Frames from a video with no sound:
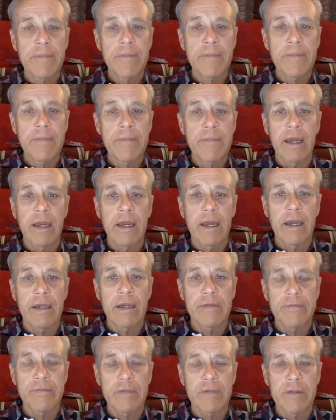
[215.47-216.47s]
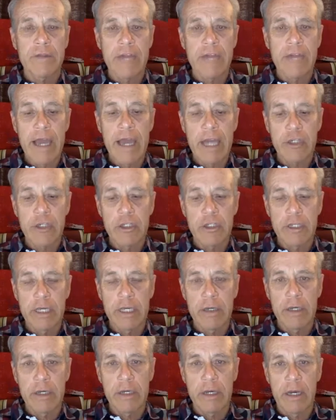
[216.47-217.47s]
And they
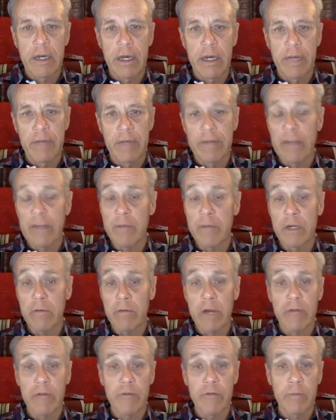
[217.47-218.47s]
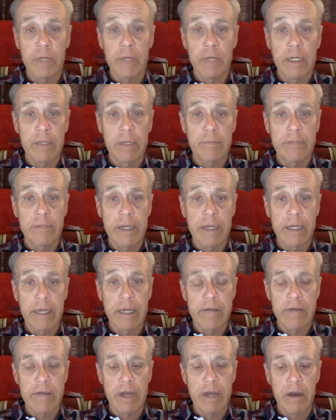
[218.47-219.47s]
actually, and they've been around for many
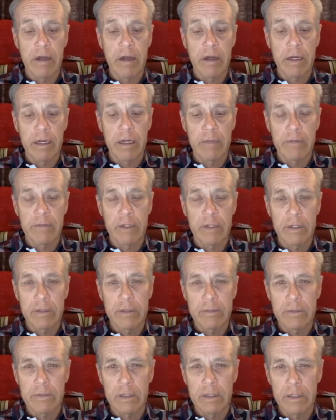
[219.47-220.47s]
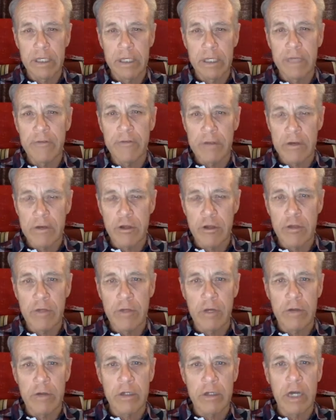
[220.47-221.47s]
decades now, the lead physician
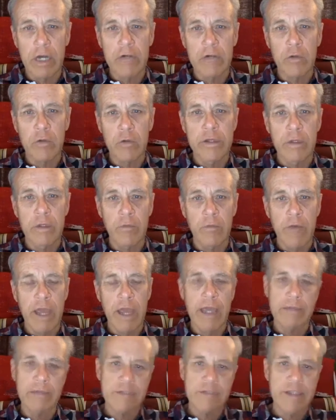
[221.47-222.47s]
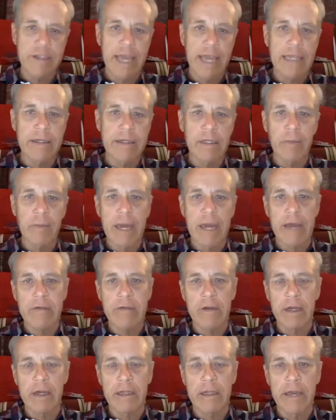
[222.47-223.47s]
there, Dr. William Ray, and sadly he passed
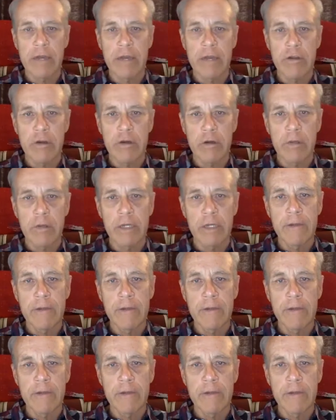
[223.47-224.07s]
on last year, but